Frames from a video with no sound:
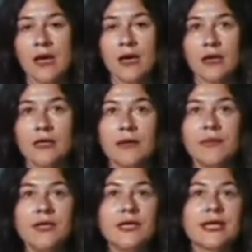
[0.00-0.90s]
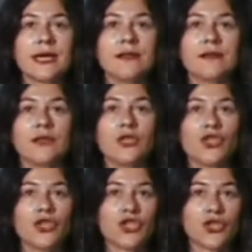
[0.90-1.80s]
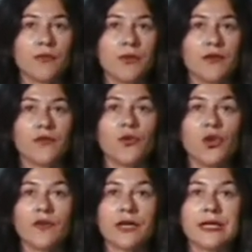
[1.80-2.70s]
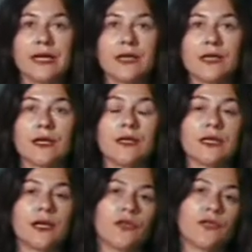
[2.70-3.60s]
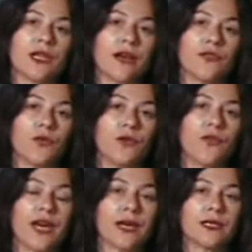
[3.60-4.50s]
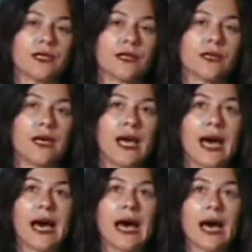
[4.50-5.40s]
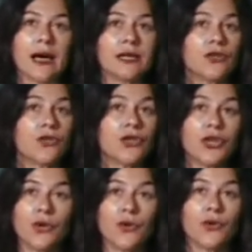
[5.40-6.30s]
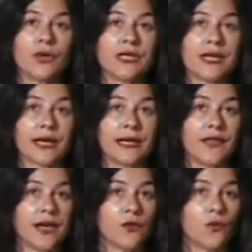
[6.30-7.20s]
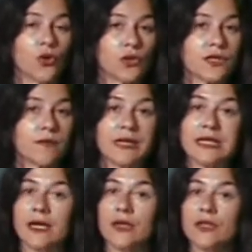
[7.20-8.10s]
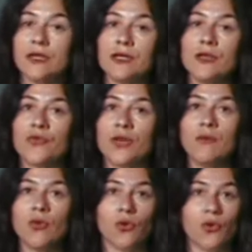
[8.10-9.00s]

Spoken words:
Somebody said teaching should be full of ideas instead of stuffed with facts. I don't know who exactly that was, but I couldn't agree more.